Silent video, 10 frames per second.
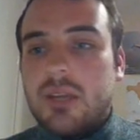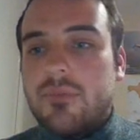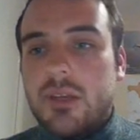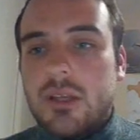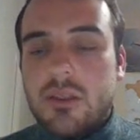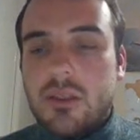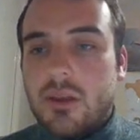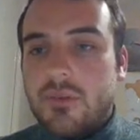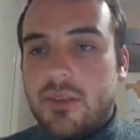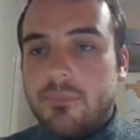or deconfliction
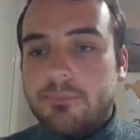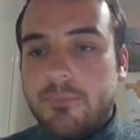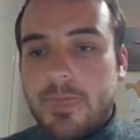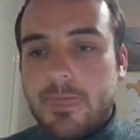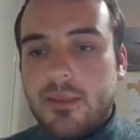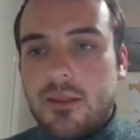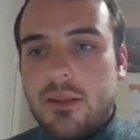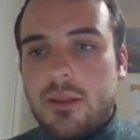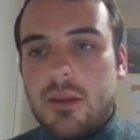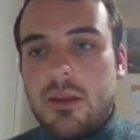service.
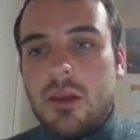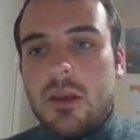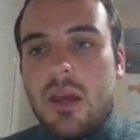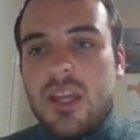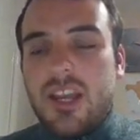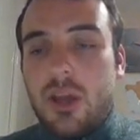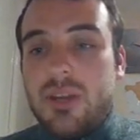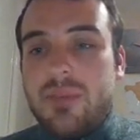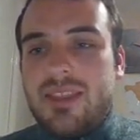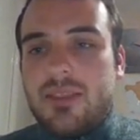You'll
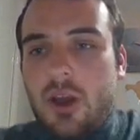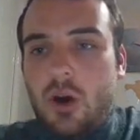only be